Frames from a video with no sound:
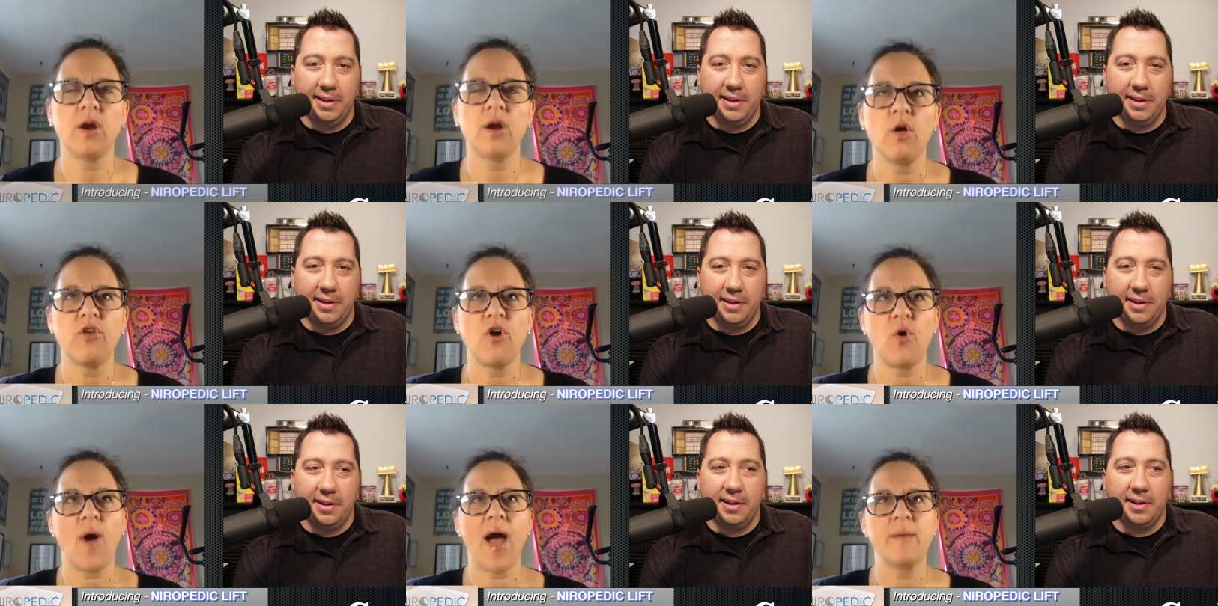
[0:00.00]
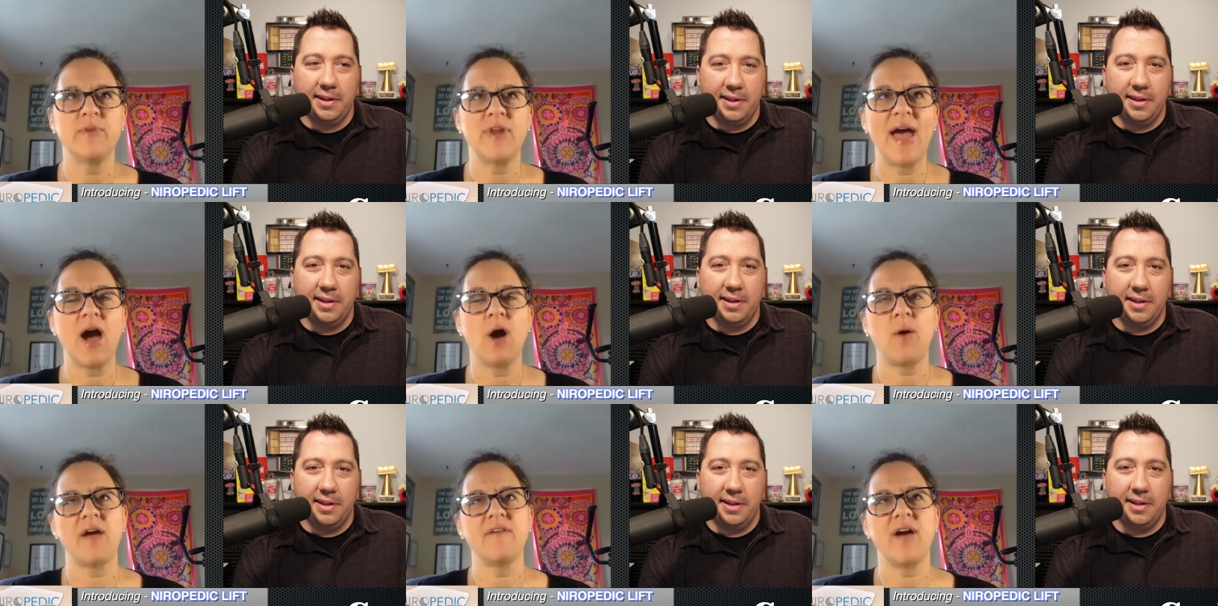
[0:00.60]
Speaker 1: Although I'm
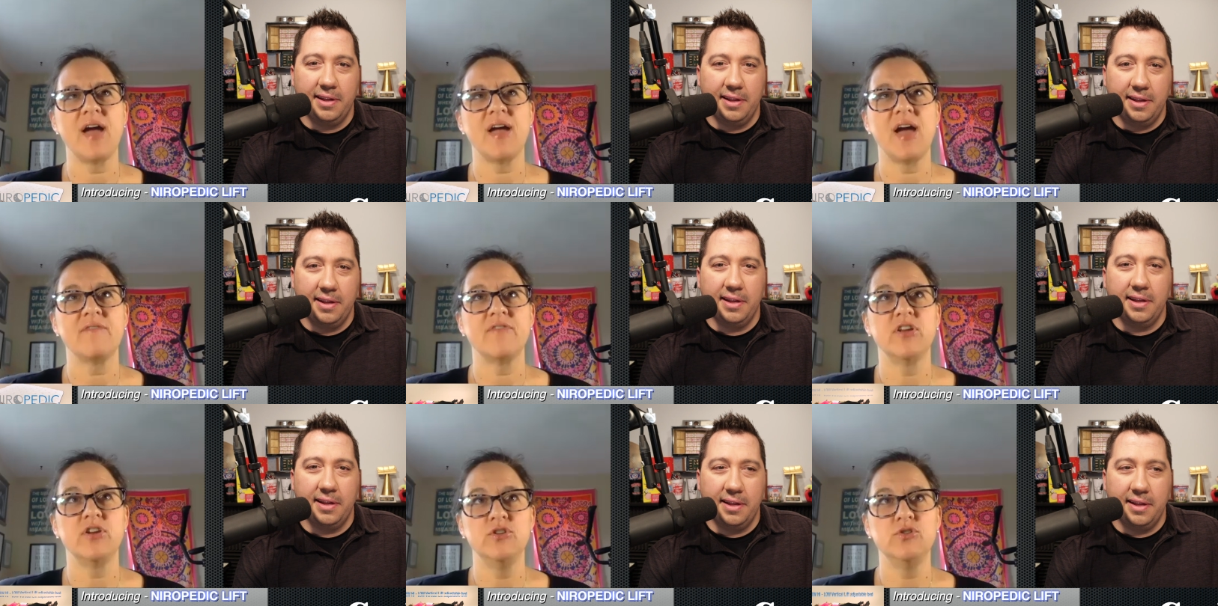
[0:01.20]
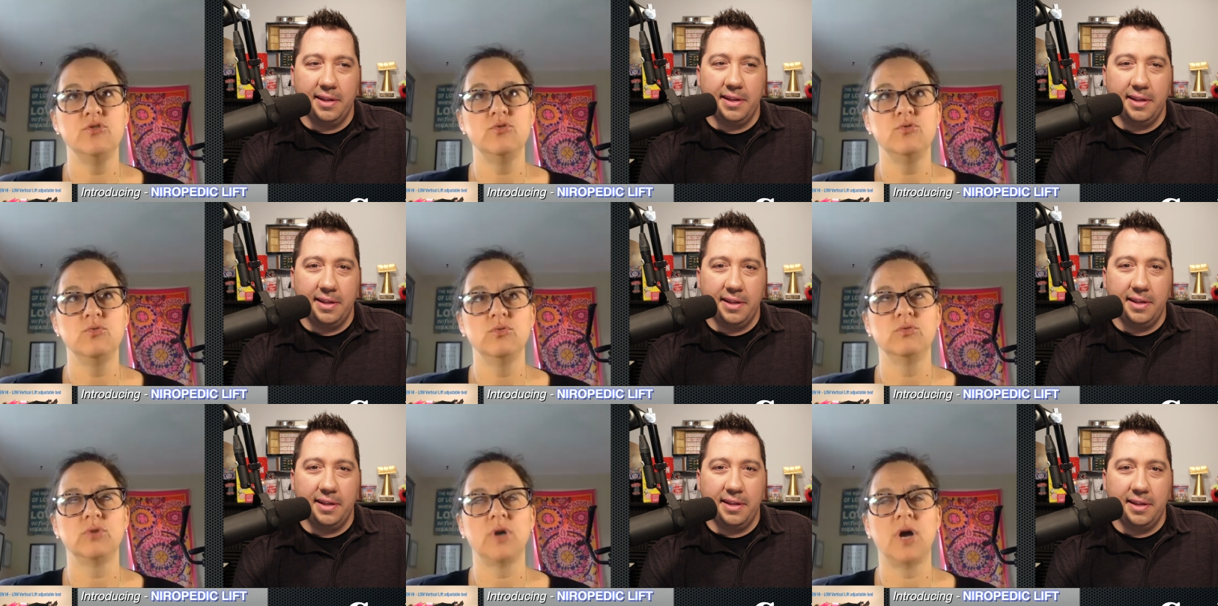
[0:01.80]
now I I have a new
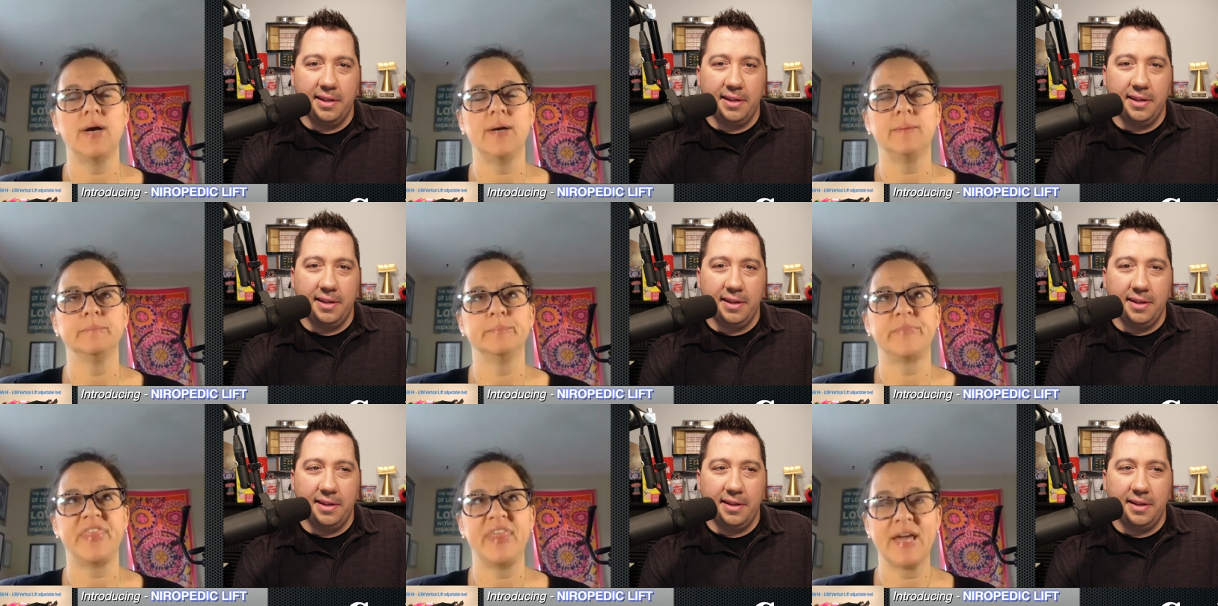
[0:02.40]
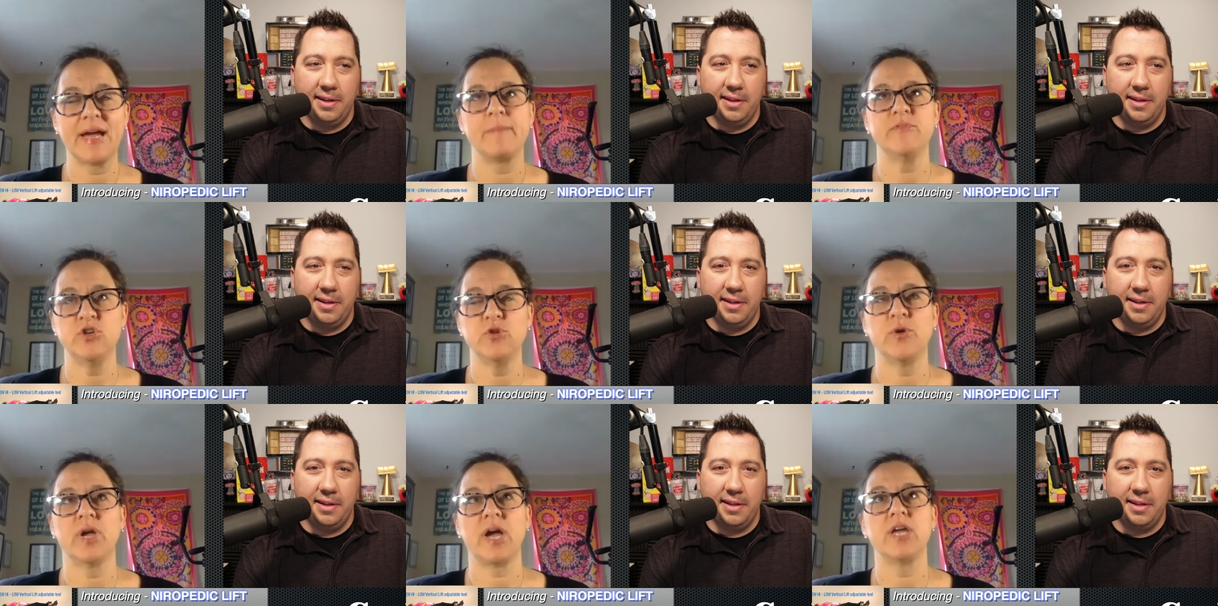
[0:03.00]
um thing I'm
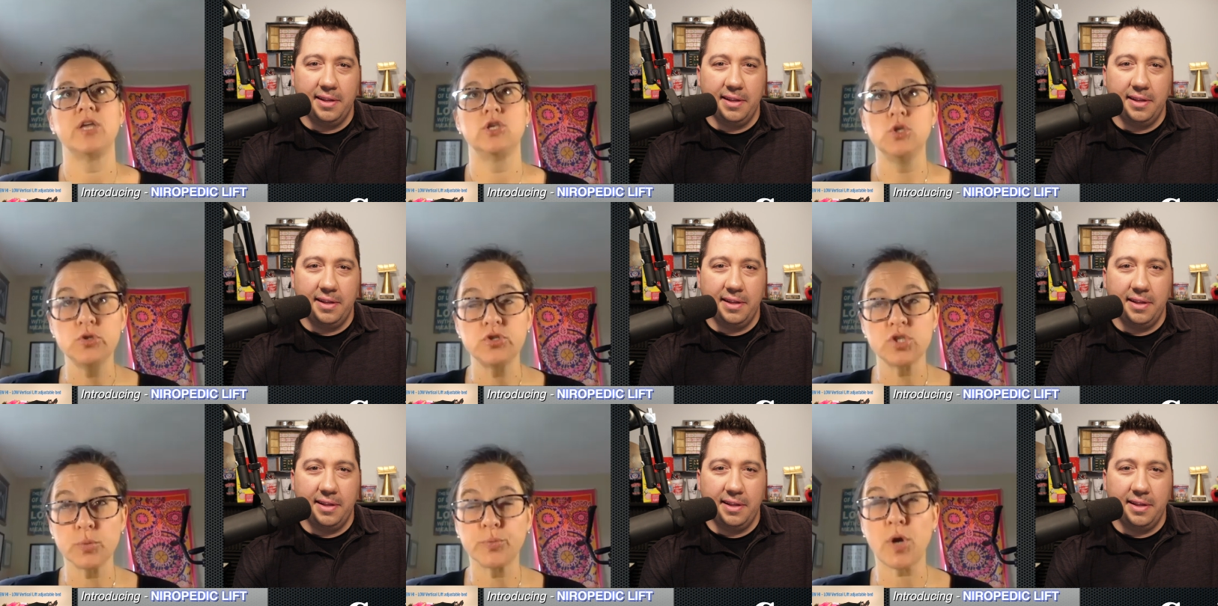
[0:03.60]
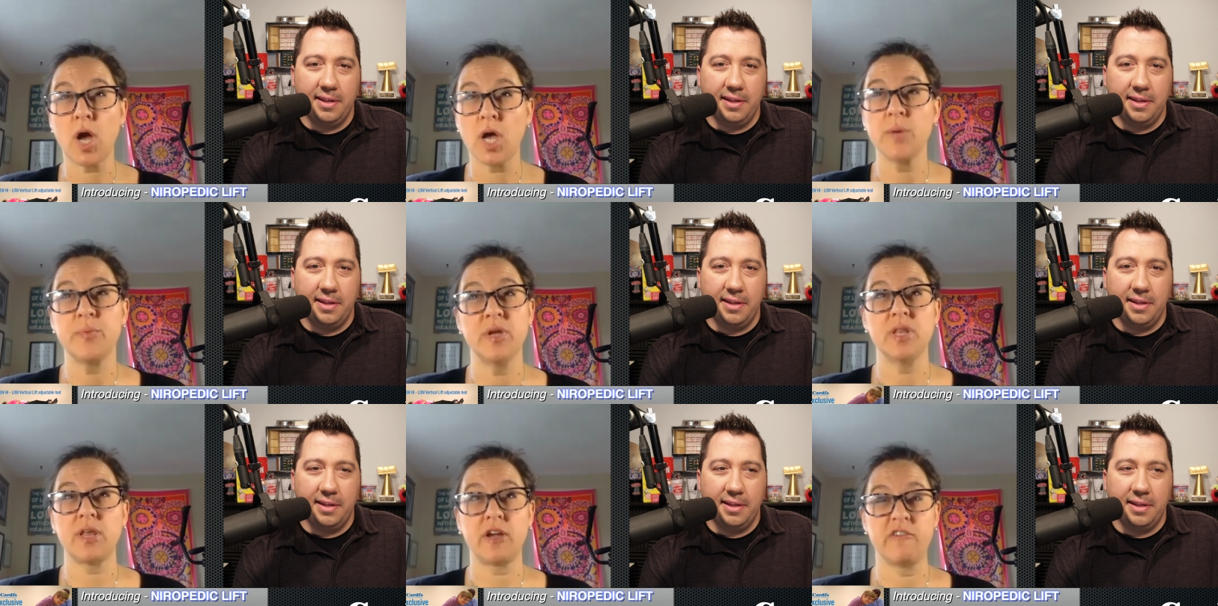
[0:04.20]
doing. It used to probably be like